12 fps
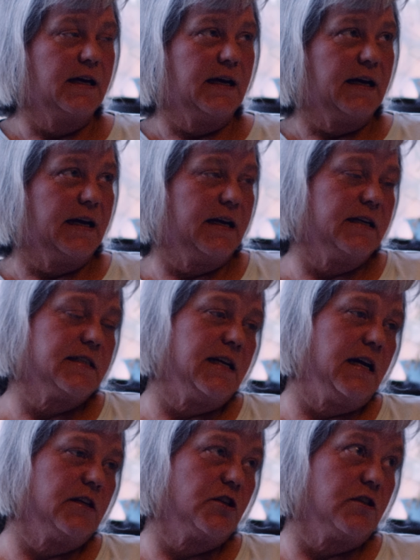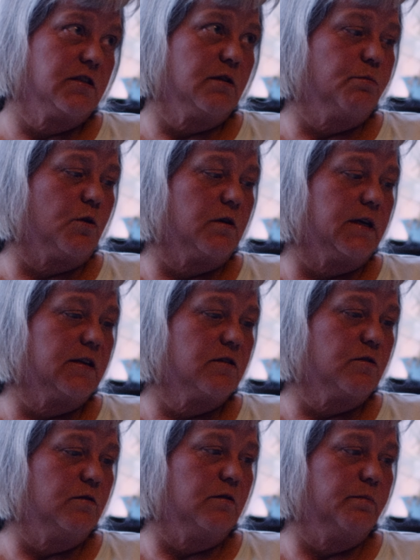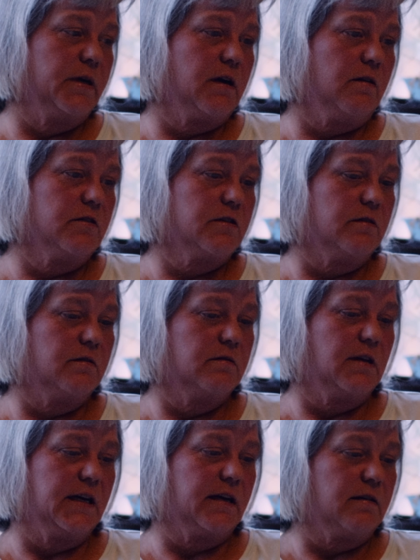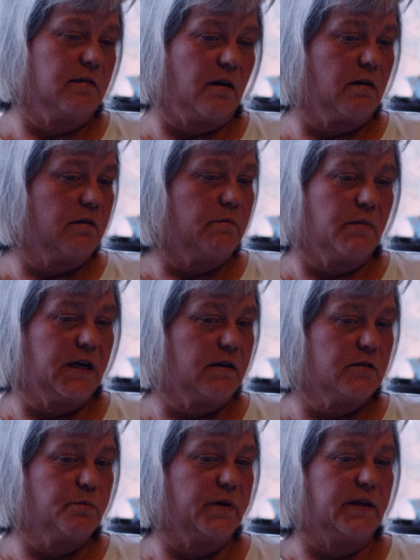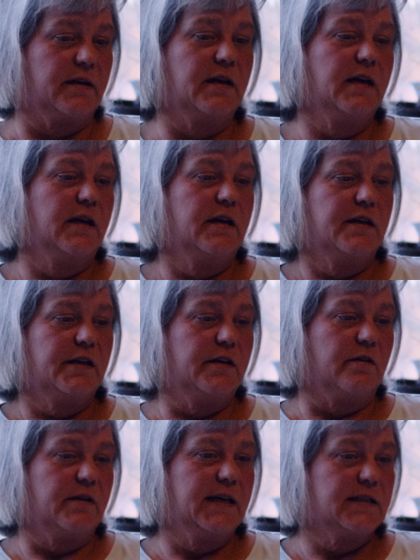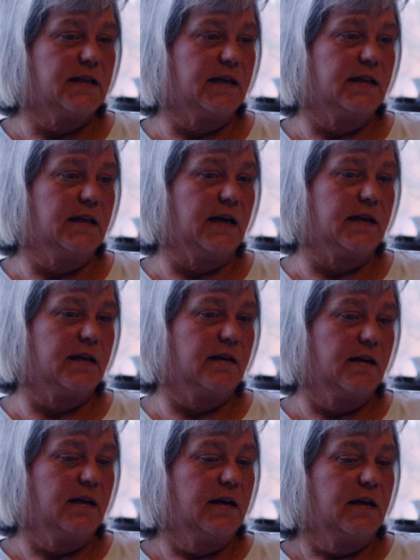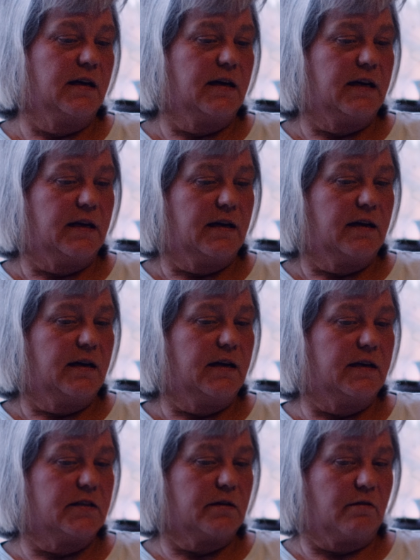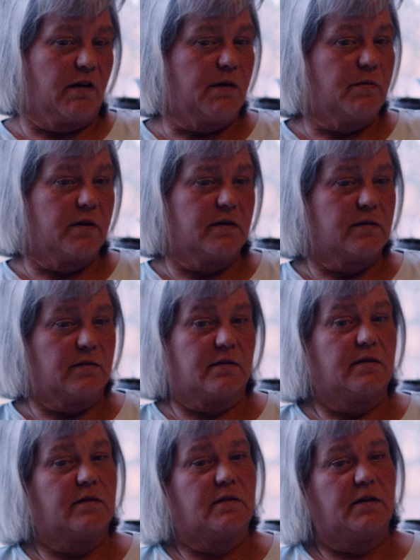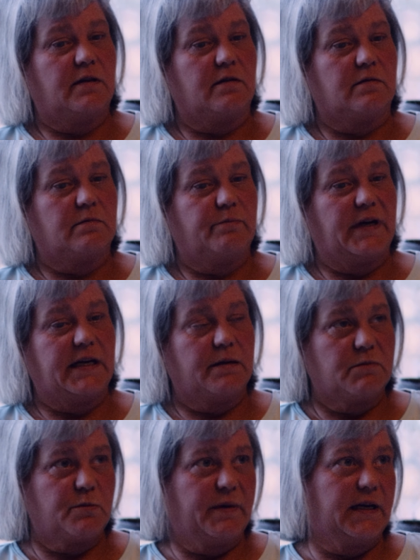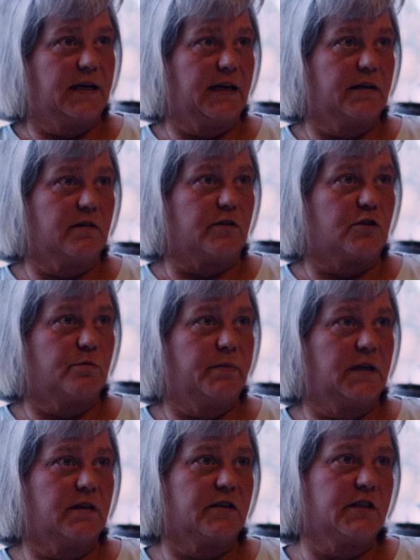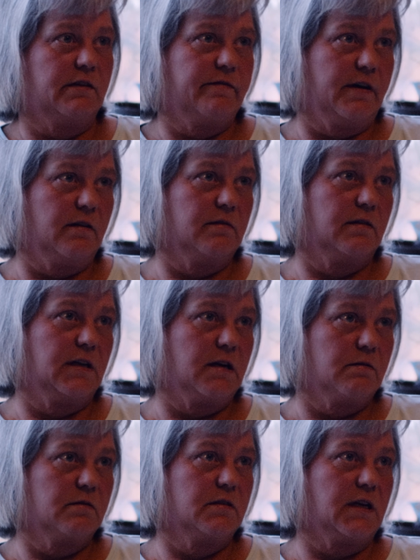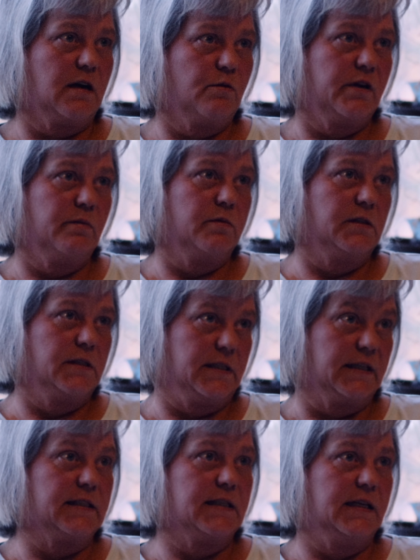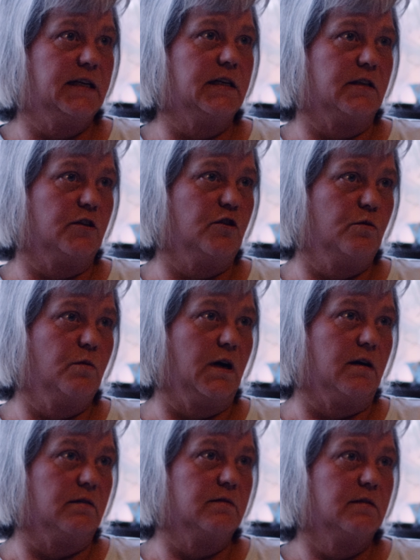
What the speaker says: and it's not just the boarding school, but also like Arden, my husband, he said that his grandma, made him speak English because she felt that was how he would succeed and do well.